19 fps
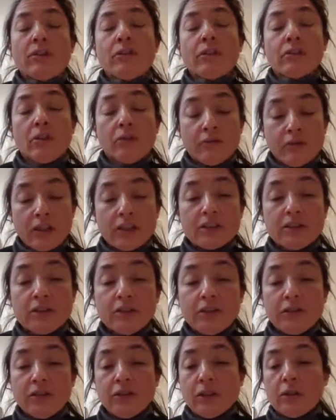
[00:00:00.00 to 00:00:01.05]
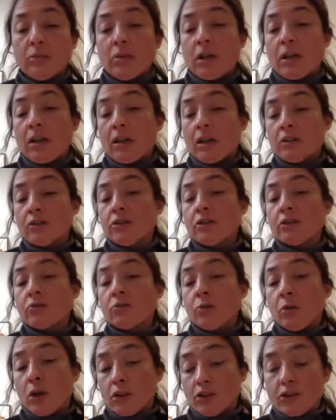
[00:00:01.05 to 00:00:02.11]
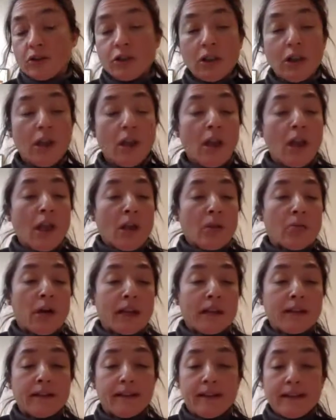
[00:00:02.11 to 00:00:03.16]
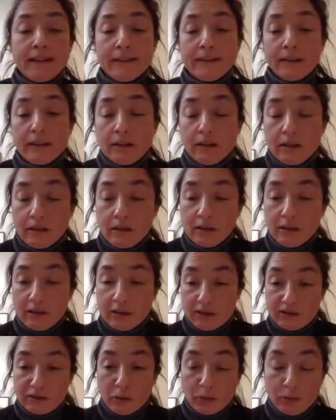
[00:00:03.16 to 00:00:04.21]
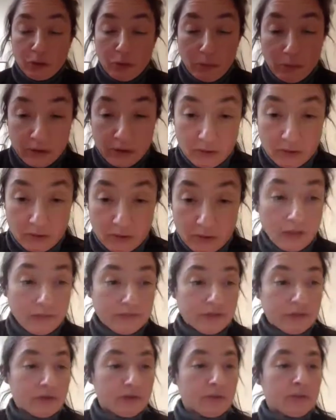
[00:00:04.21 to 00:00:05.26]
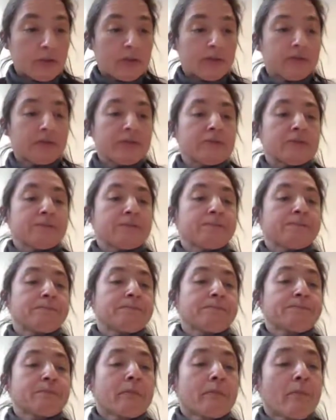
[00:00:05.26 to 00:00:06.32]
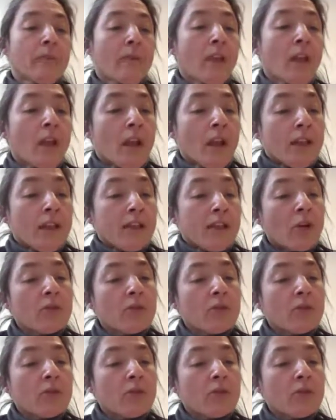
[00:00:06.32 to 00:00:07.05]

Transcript: converted film are not washed by clean isopropanol after the process. Now